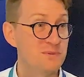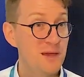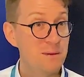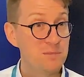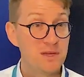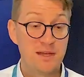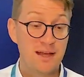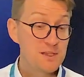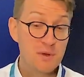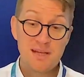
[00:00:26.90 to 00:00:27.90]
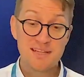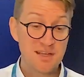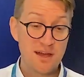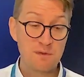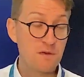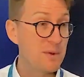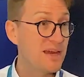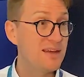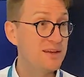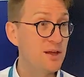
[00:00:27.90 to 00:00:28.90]
Yeah, it's really exciting for
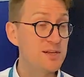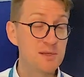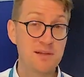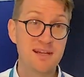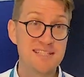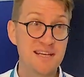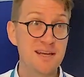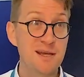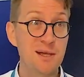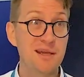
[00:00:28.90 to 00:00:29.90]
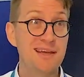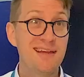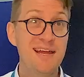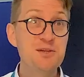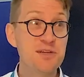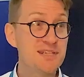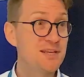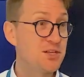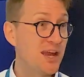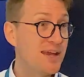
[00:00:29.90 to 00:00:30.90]
me. It's a
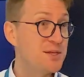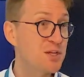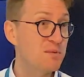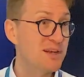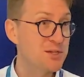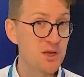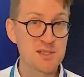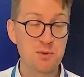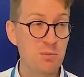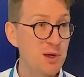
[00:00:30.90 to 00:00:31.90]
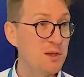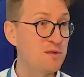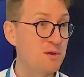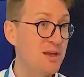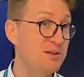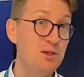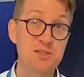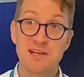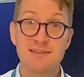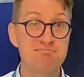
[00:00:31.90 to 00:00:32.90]
interesting change. I've been a transport modeler and
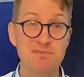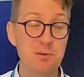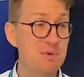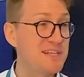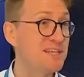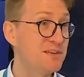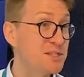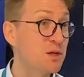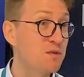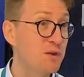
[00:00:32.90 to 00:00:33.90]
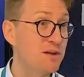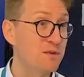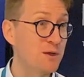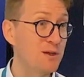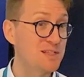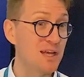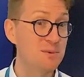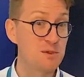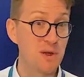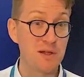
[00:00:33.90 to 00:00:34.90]
using PTV software for a long time
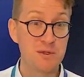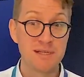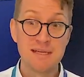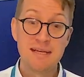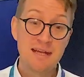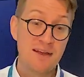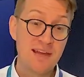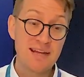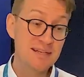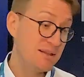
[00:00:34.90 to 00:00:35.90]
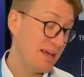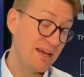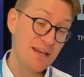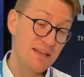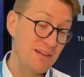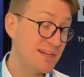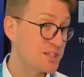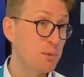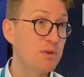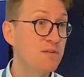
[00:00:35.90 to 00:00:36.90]
as well. And then in the last
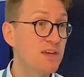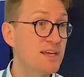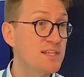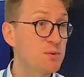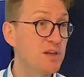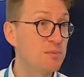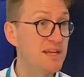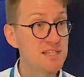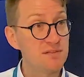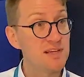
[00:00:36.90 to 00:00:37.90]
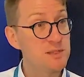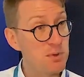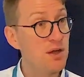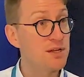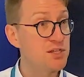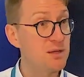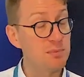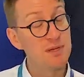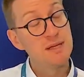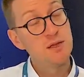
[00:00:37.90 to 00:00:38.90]
couple of years with PTV's partnership
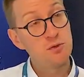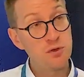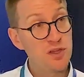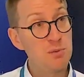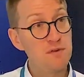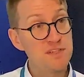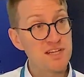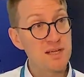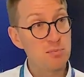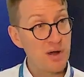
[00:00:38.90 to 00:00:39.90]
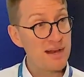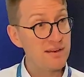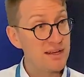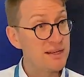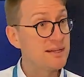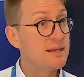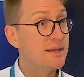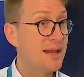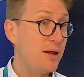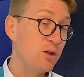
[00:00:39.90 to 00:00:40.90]
through the Umovity branding,
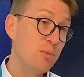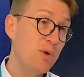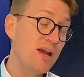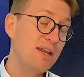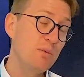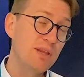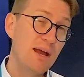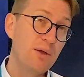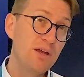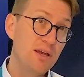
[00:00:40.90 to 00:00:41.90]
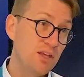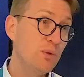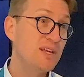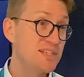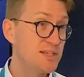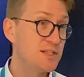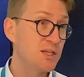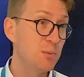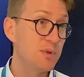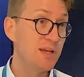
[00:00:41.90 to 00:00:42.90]
now combining with our US sister
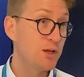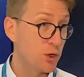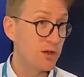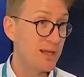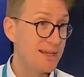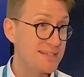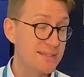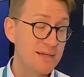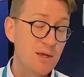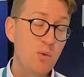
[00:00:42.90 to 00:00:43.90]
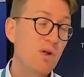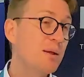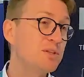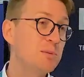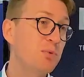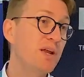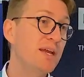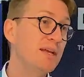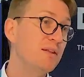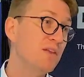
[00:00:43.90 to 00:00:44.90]
company Econolite, we're able to
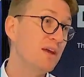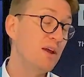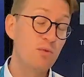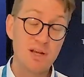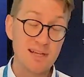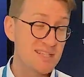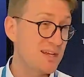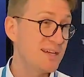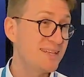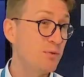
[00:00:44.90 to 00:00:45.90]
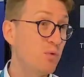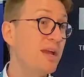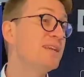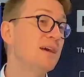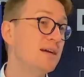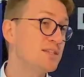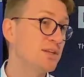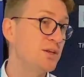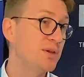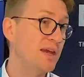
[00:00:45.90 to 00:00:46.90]
bring a really exciting radar to
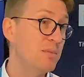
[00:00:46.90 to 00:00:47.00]
the UK